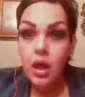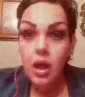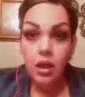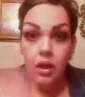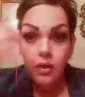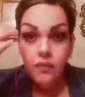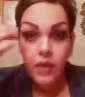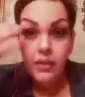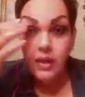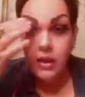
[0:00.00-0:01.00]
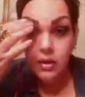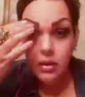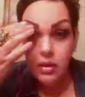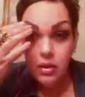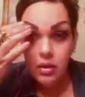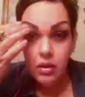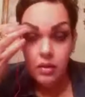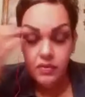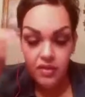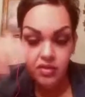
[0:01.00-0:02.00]
of, and then
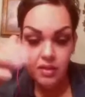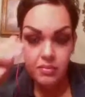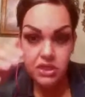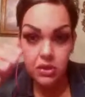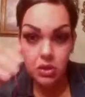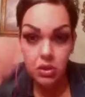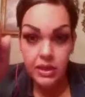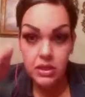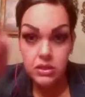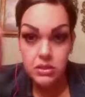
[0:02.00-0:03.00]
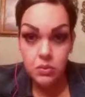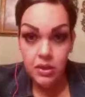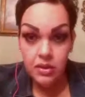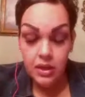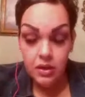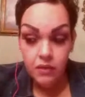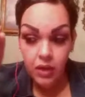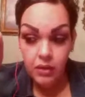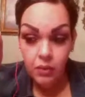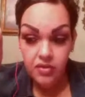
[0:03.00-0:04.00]
this subject will link to one that
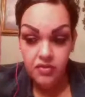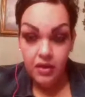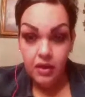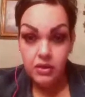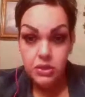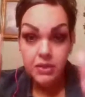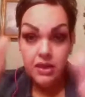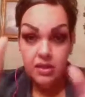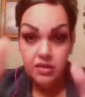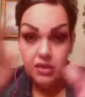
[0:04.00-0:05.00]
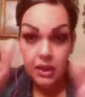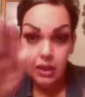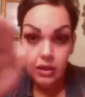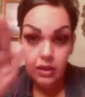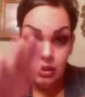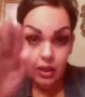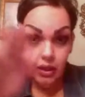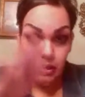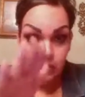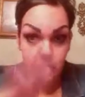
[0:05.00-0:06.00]
Nirvana wants to talk to because it kind of
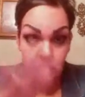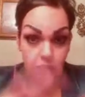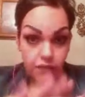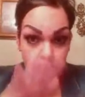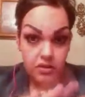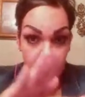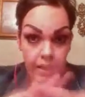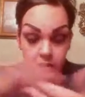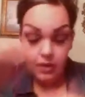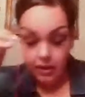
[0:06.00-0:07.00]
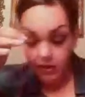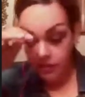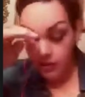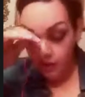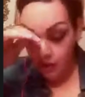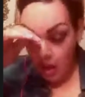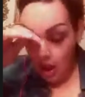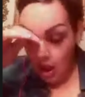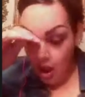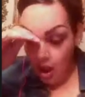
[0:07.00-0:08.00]
like fits together kind of thing.
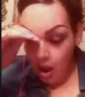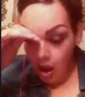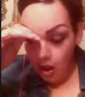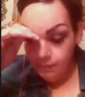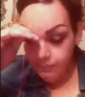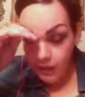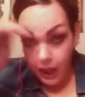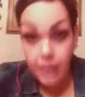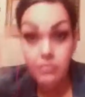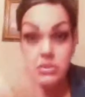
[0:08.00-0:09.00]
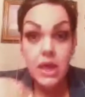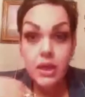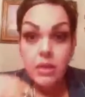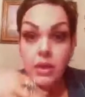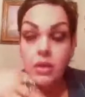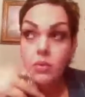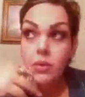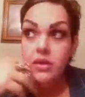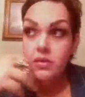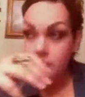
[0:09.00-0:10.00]
I'm talking about
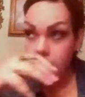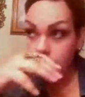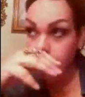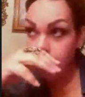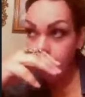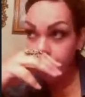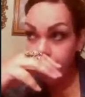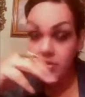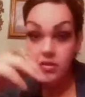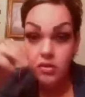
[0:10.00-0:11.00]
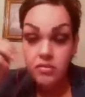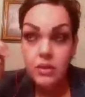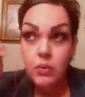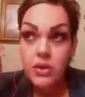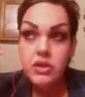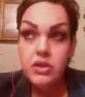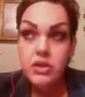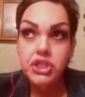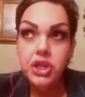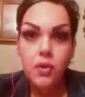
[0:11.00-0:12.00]
when you, excuse me, when you
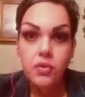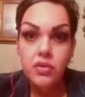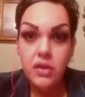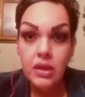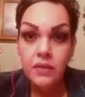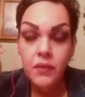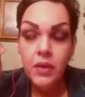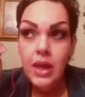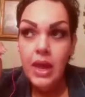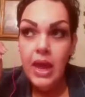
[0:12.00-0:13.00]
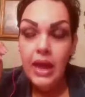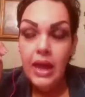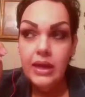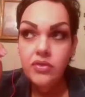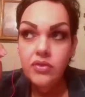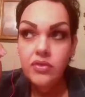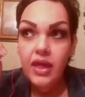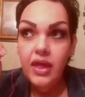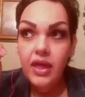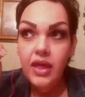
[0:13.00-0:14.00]
sugarcoat stuff, and it's
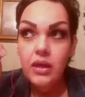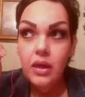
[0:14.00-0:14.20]
like,